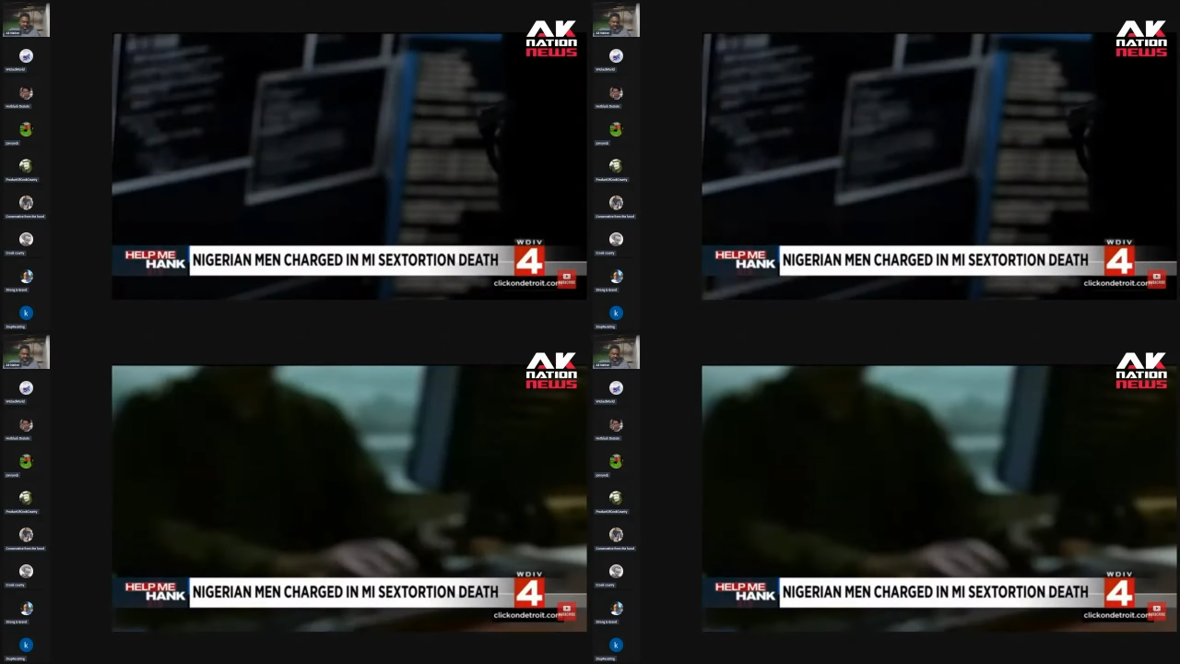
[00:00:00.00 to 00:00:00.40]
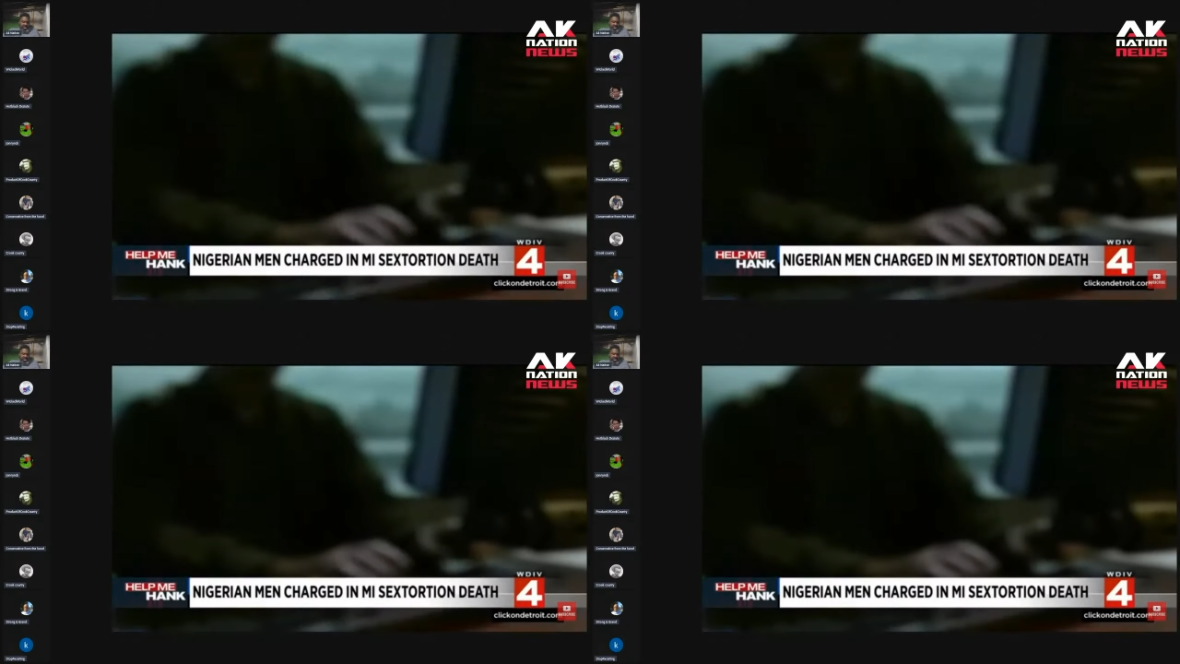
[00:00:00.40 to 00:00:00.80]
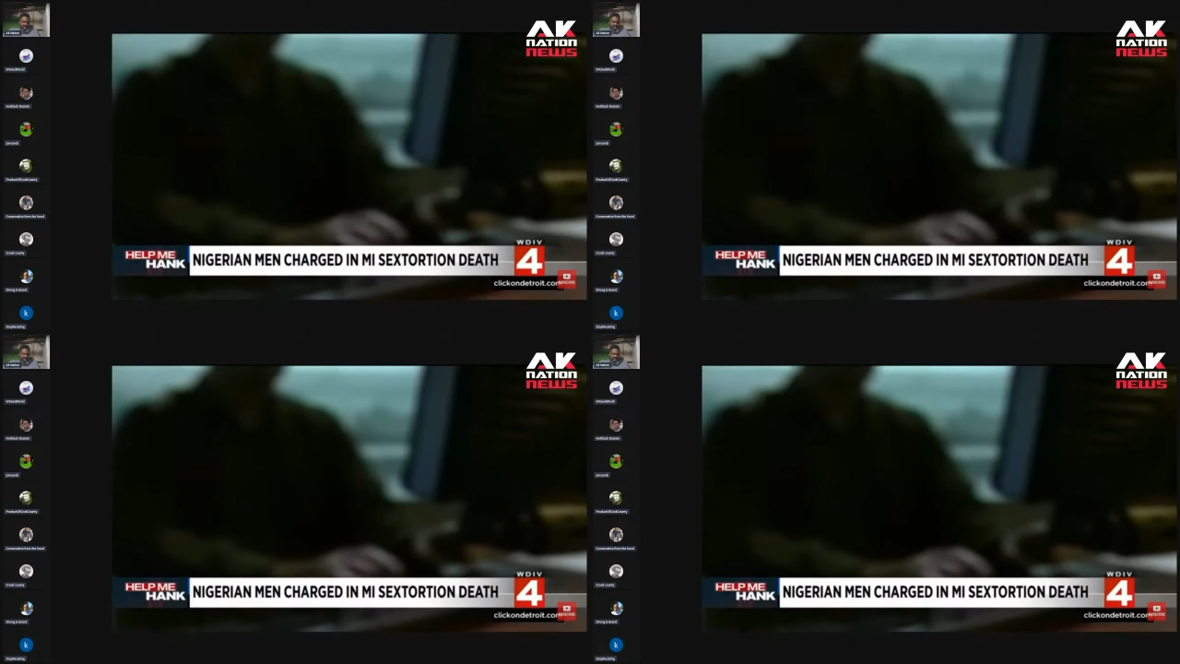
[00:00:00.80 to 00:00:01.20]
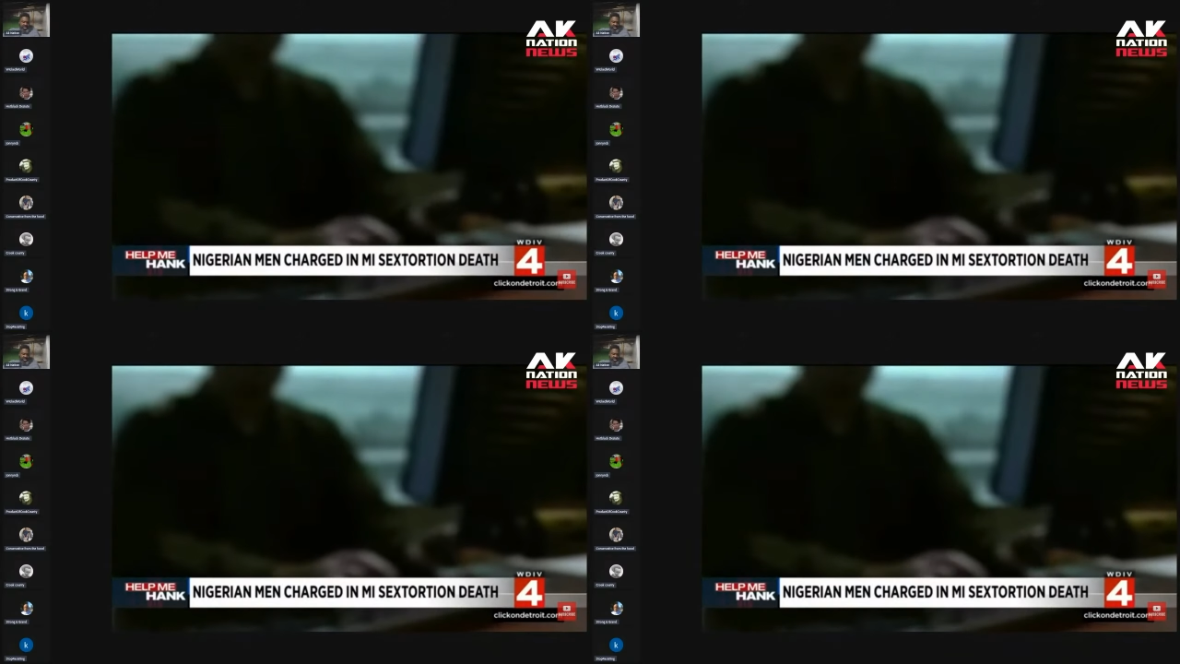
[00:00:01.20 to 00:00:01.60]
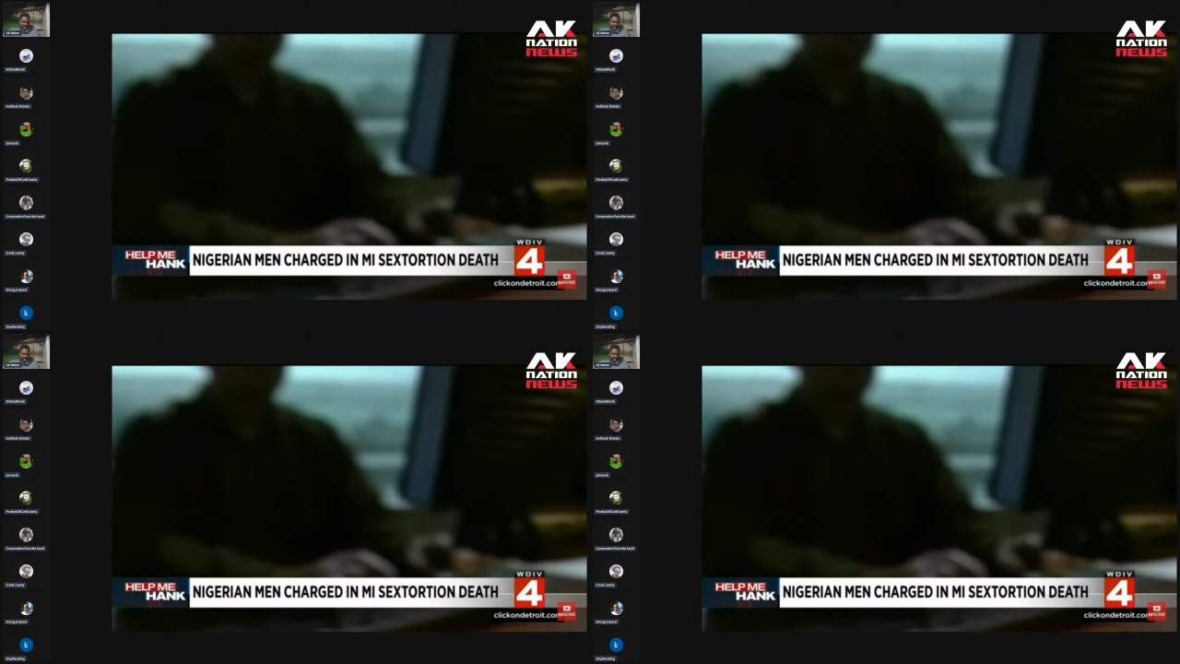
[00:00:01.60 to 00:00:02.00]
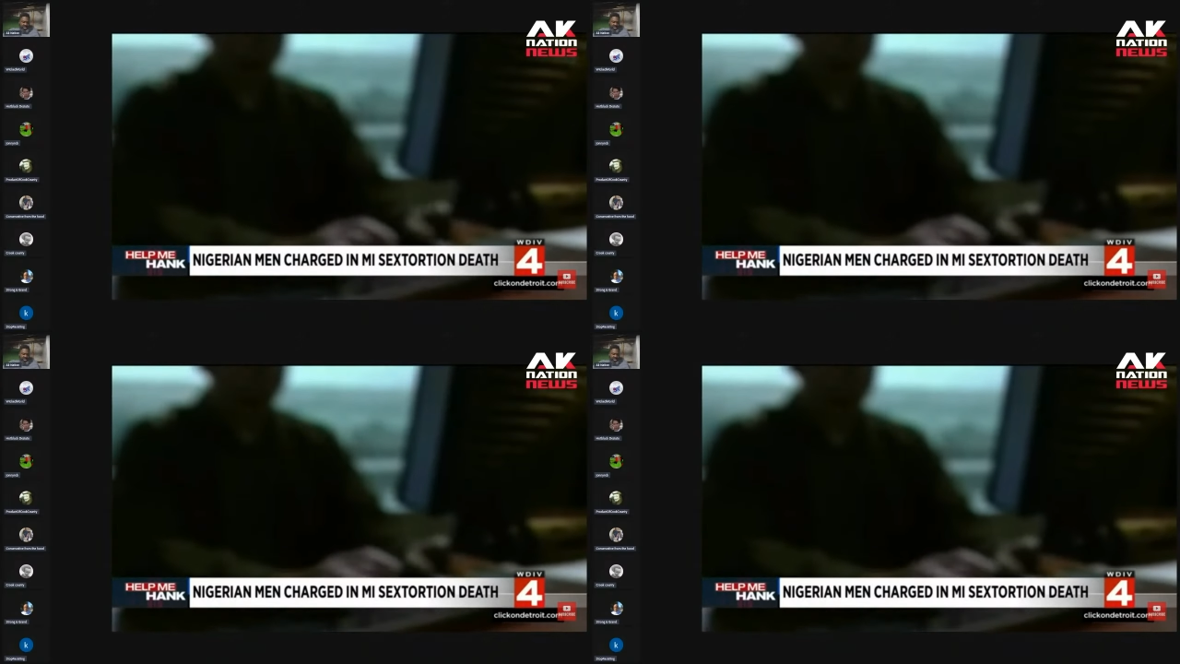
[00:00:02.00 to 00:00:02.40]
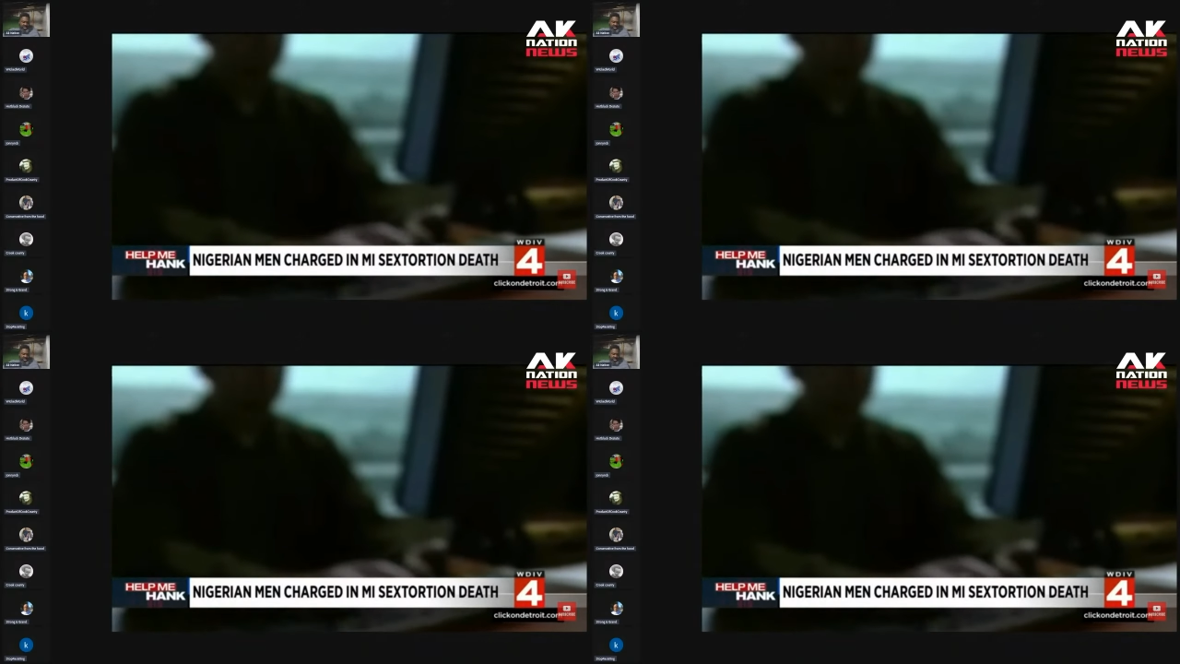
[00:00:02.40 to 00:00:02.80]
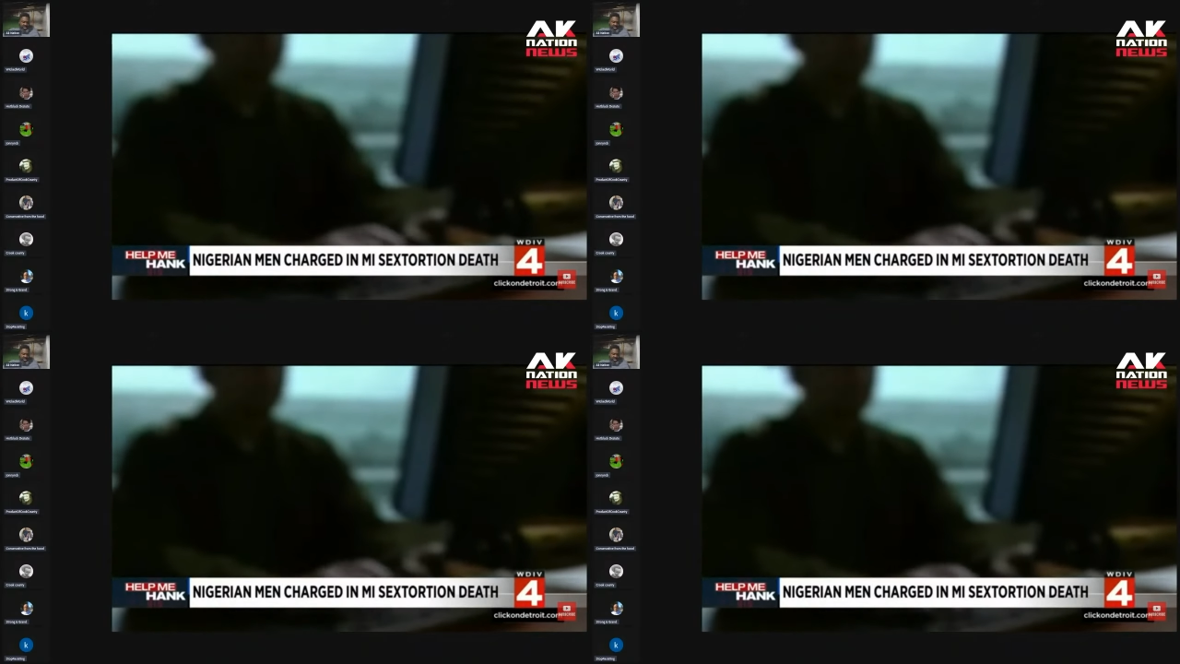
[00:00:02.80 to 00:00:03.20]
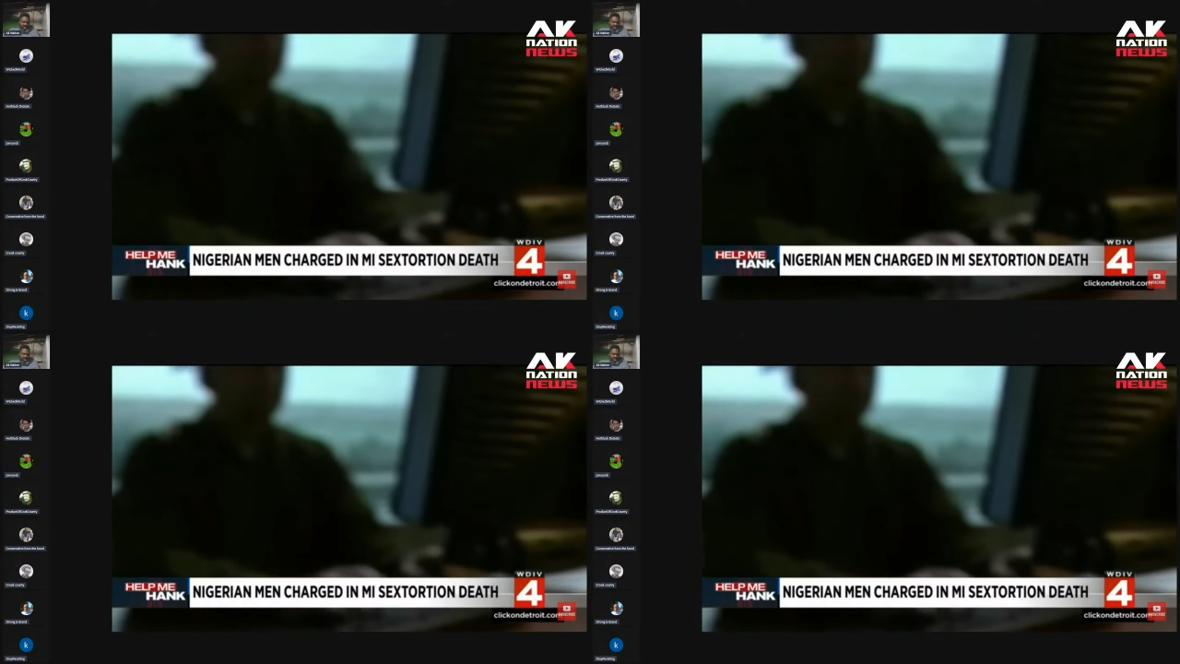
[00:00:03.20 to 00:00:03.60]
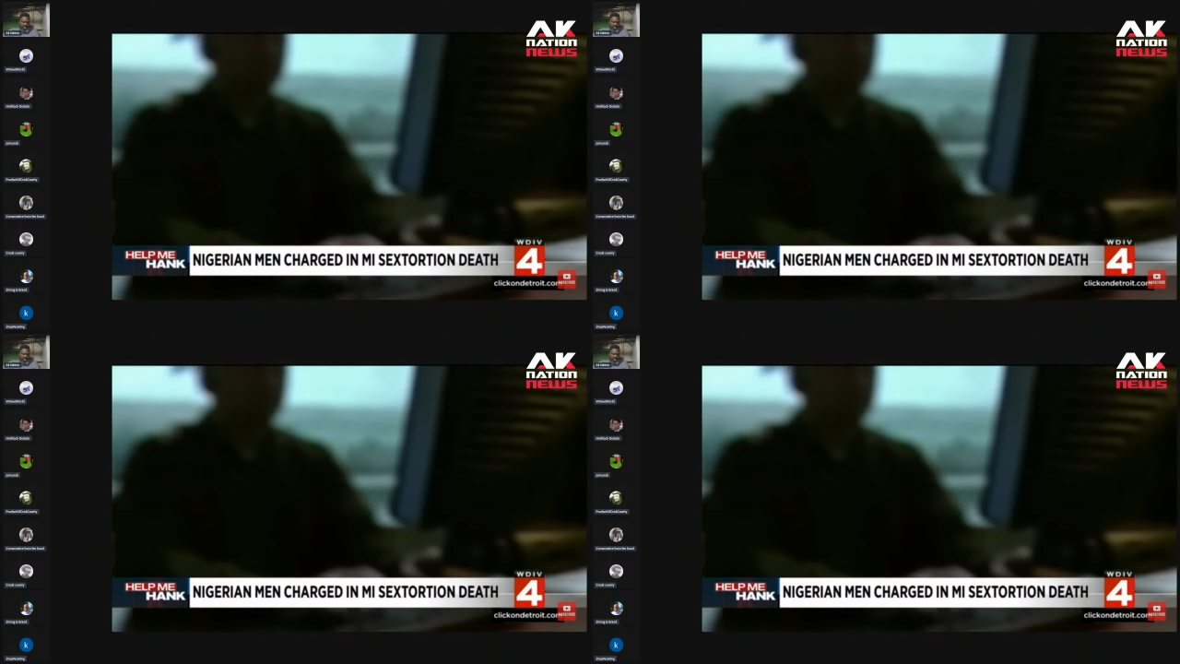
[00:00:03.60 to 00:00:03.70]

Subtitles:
No face is visible, so there are no lips to read.